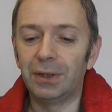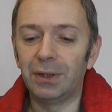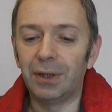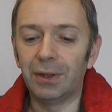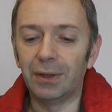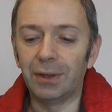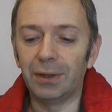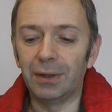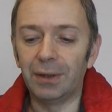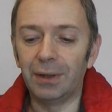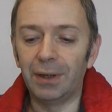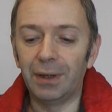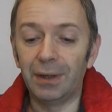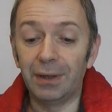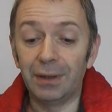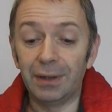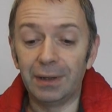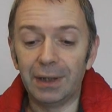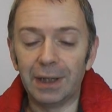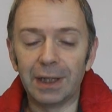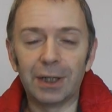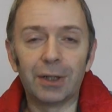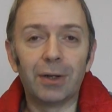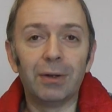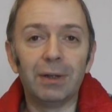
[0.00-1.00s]
that
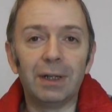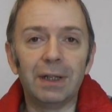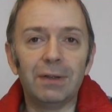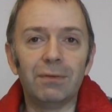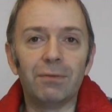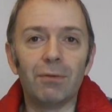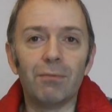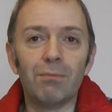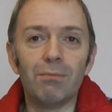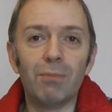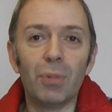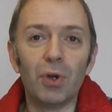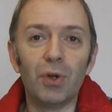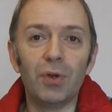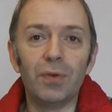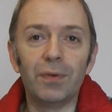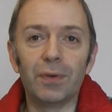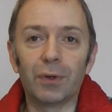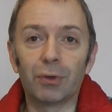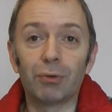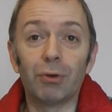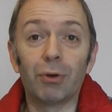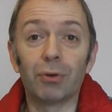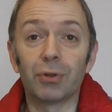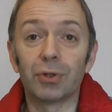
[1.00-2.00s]
it could even move
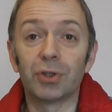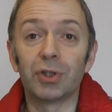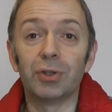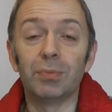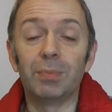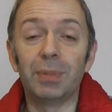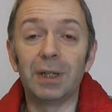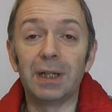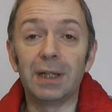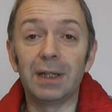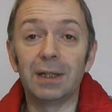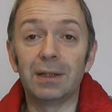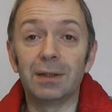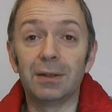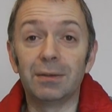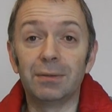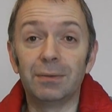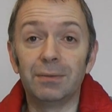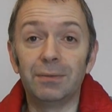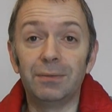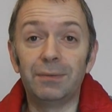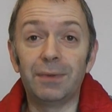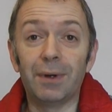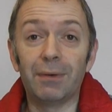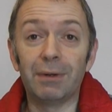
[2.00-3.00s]
across to
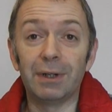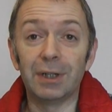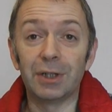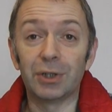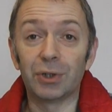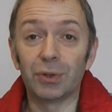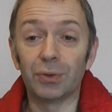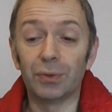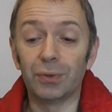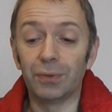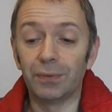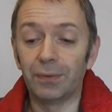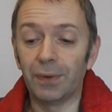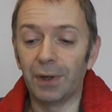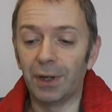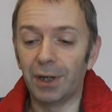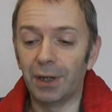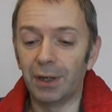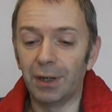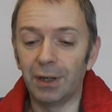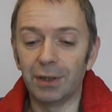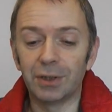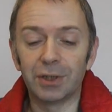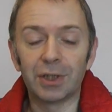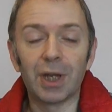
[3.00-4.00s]
being very sort of
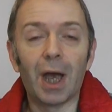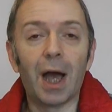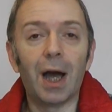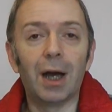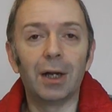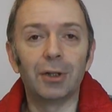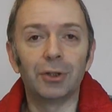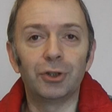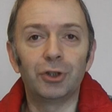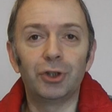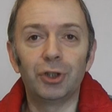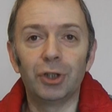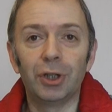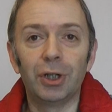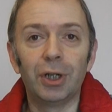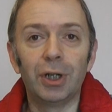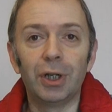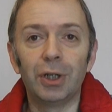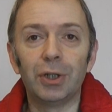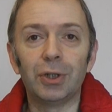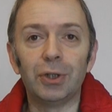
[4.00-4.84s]
a, a touch